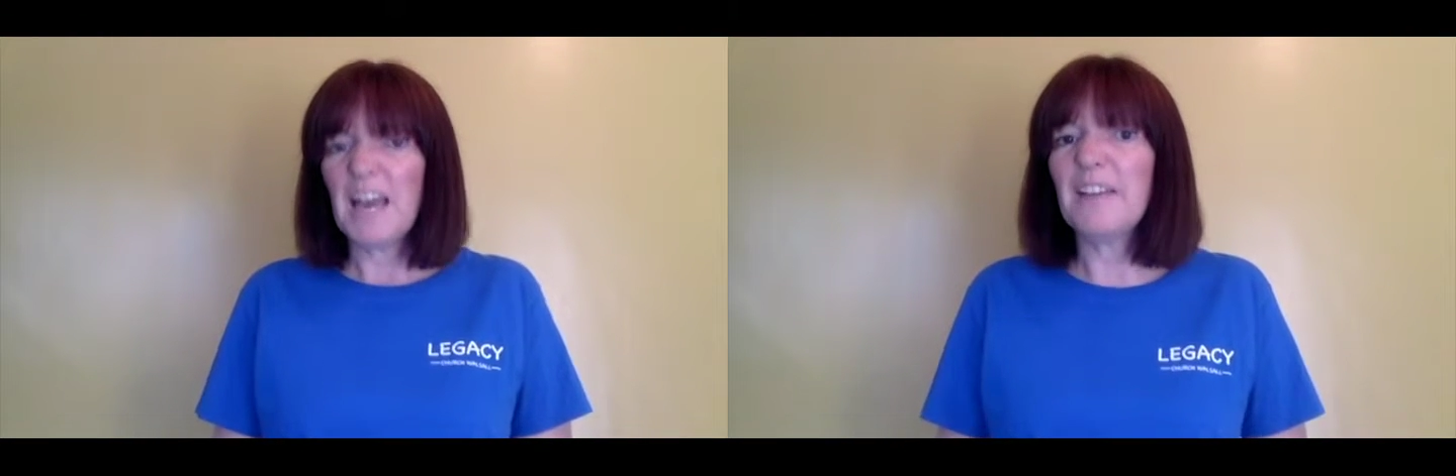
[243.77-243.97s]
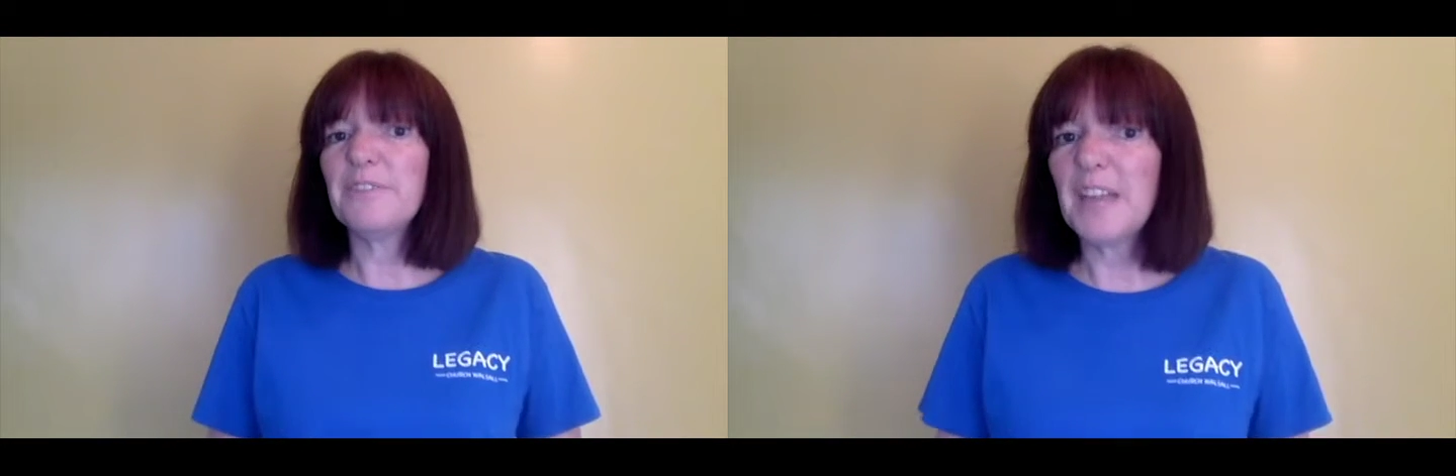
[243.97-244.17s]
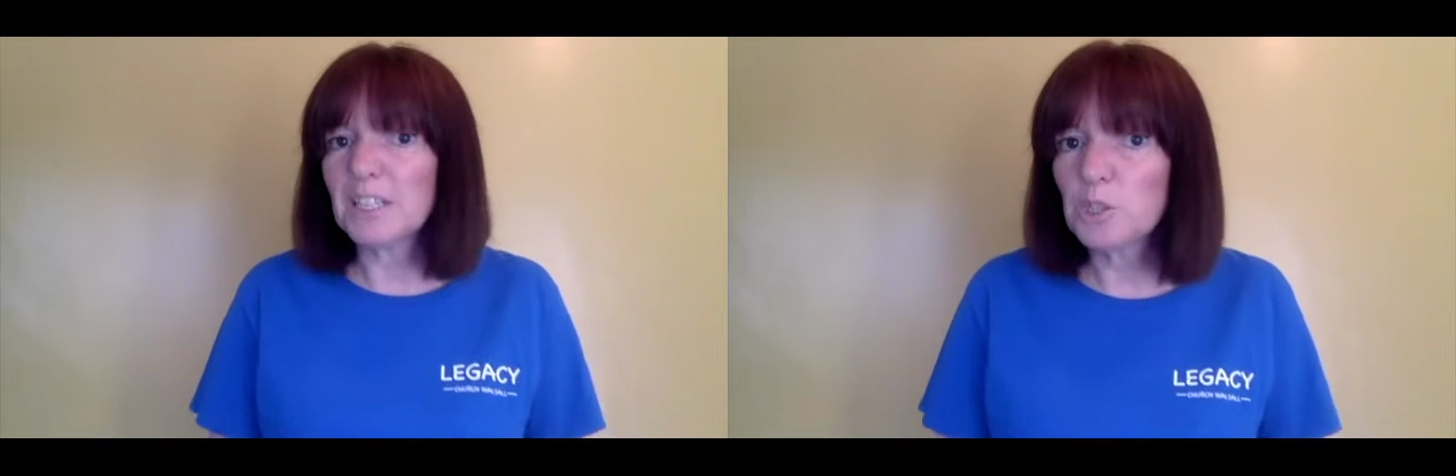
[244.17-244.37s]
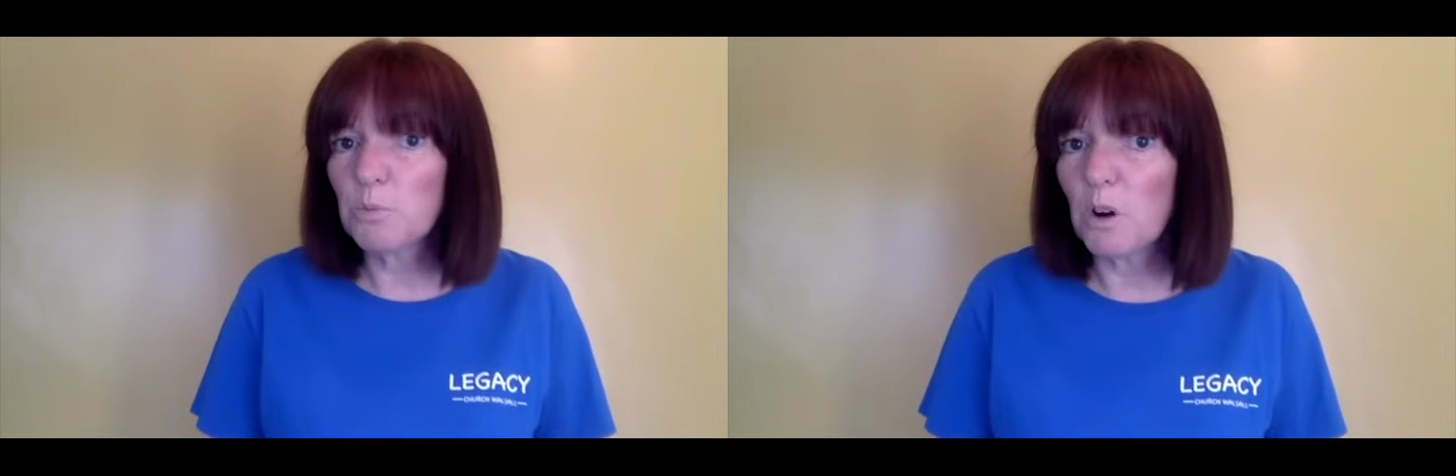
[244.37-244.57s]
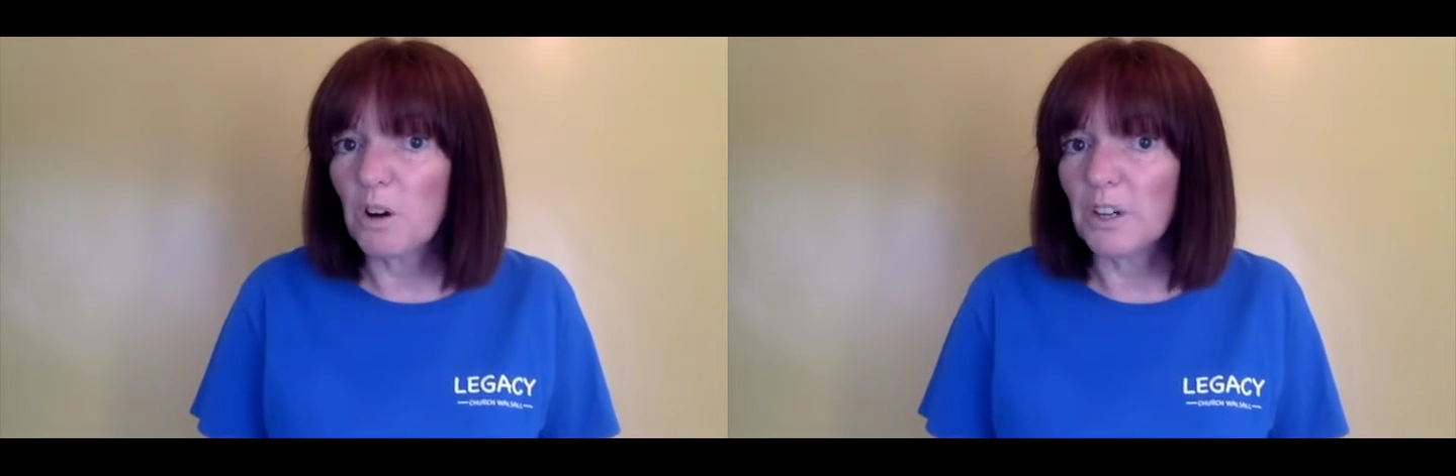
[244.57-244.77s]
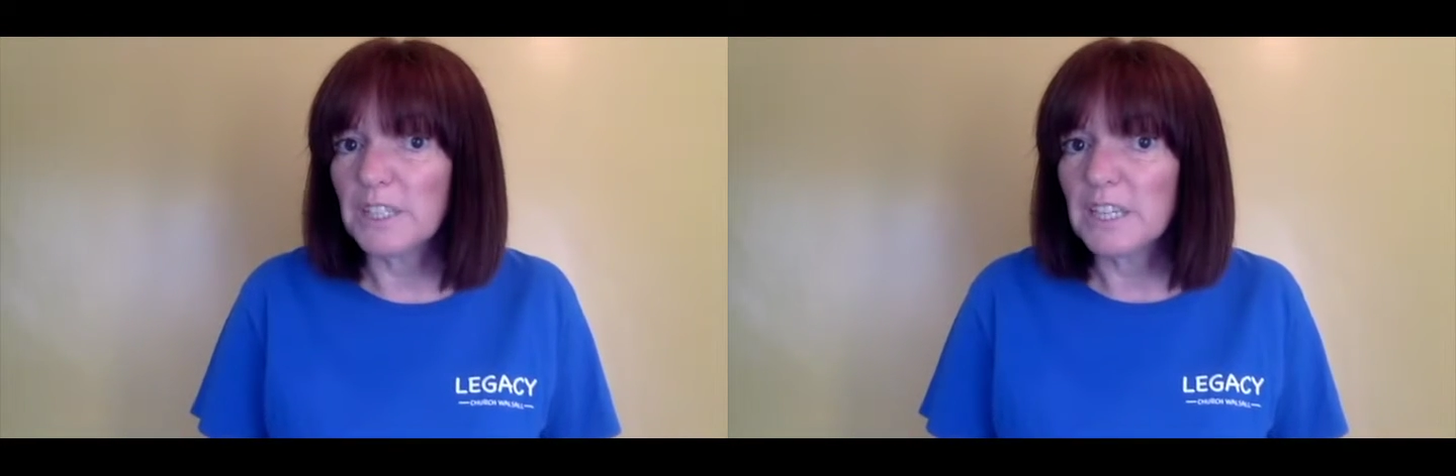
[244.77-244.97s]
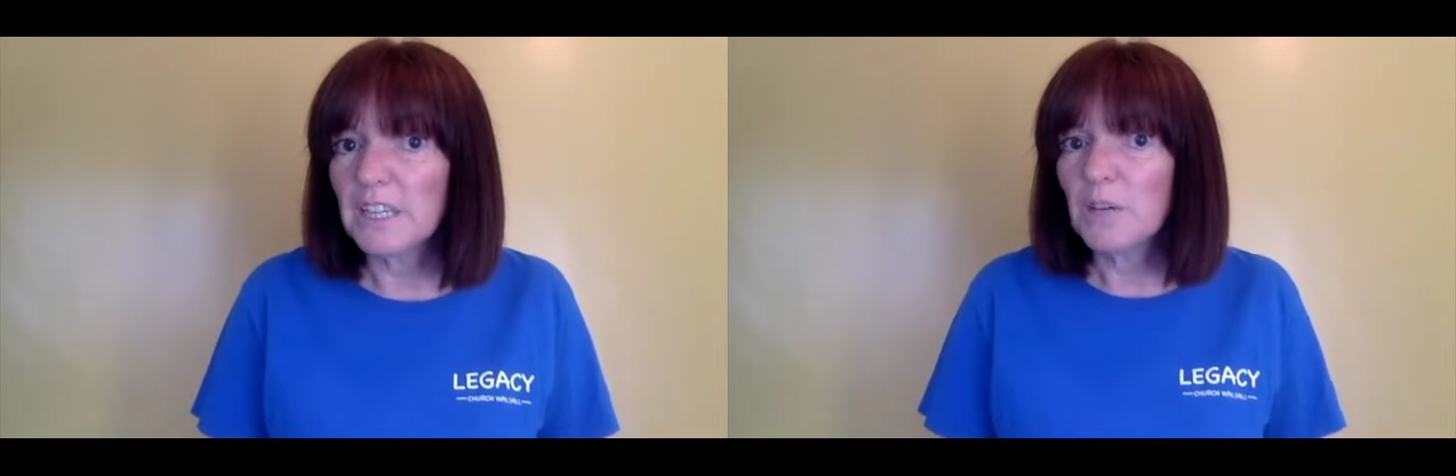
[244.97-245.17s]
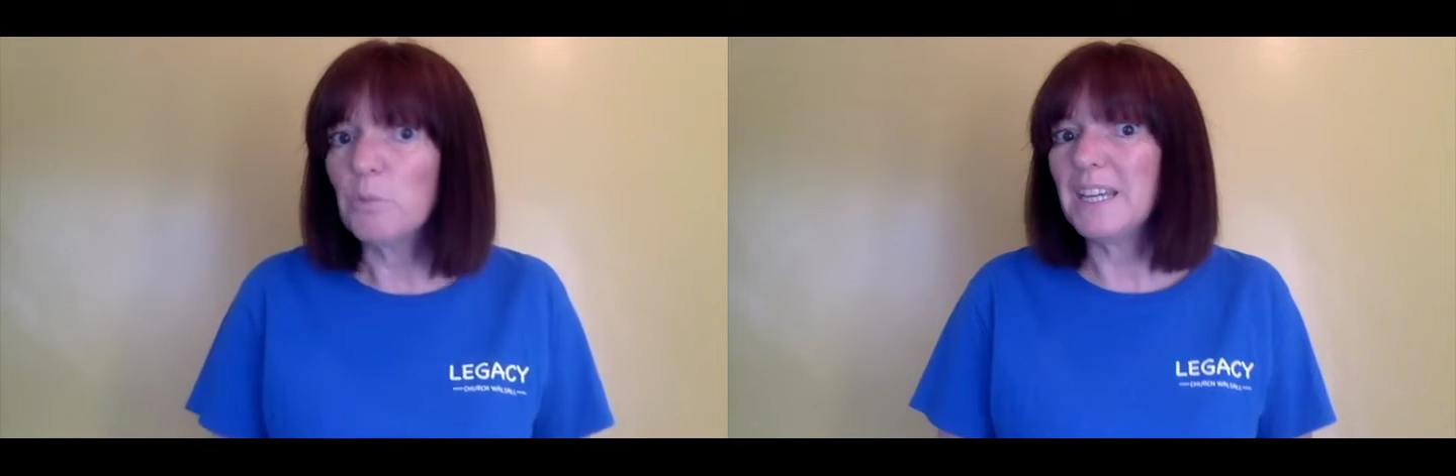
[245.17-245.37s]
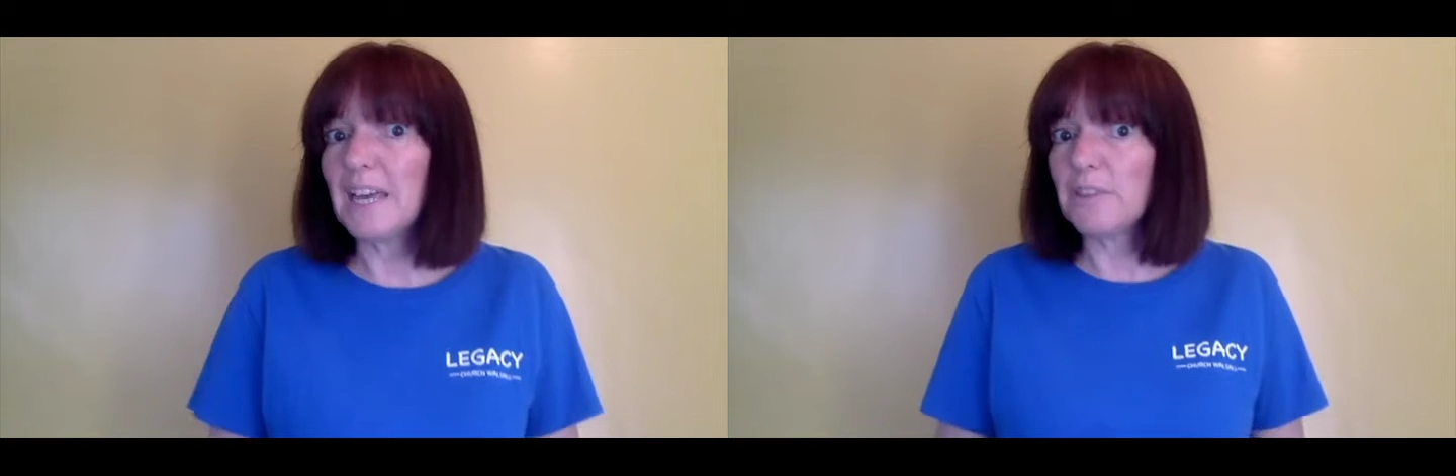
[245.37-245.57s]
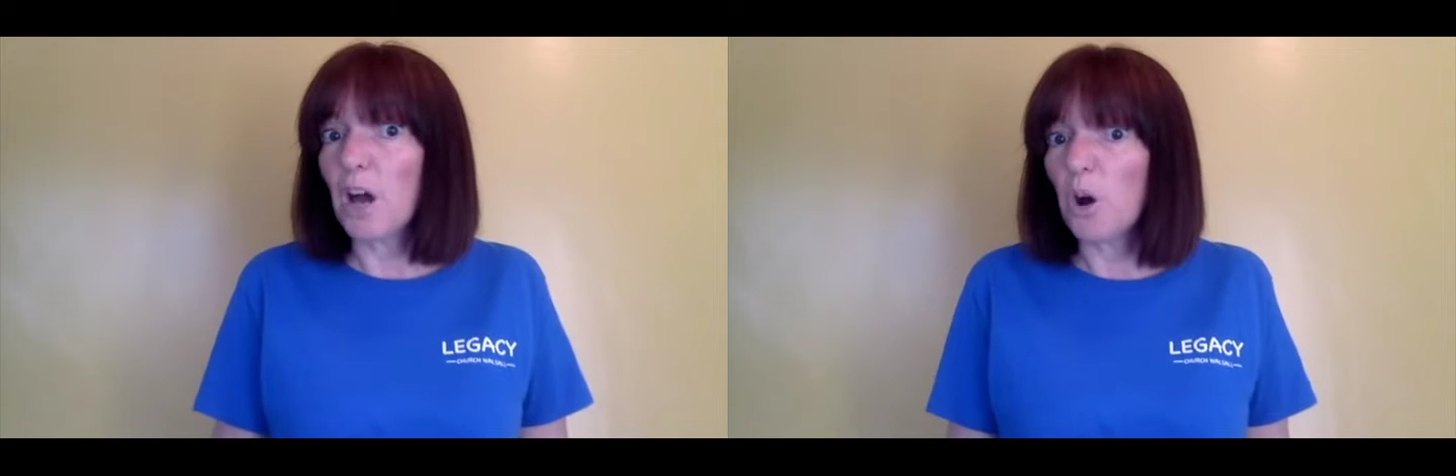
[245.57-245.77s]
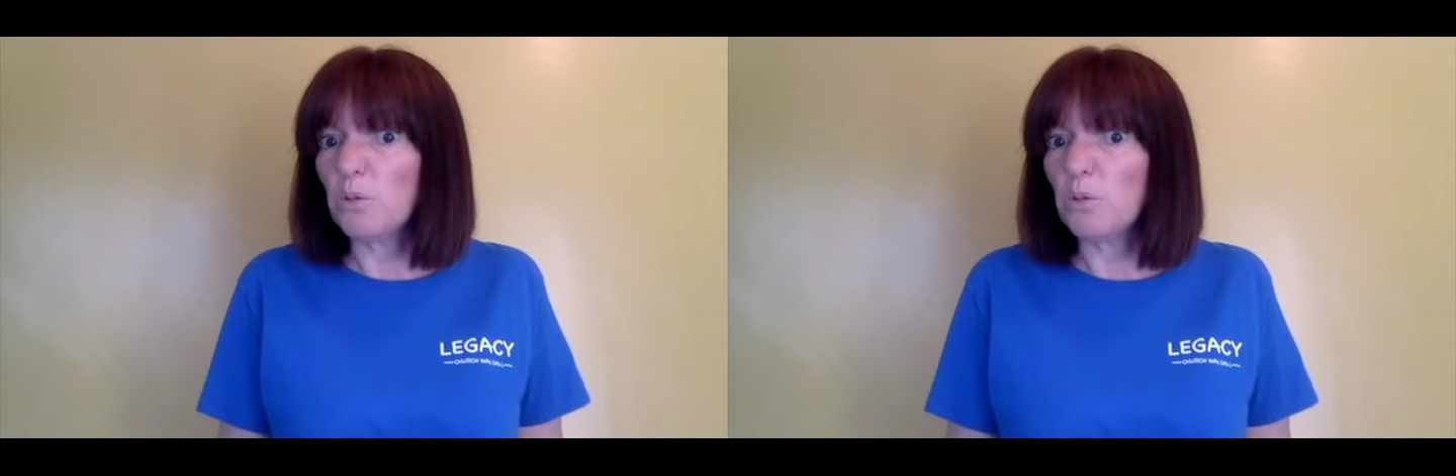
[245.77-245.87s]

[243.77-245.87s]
And that's why we get the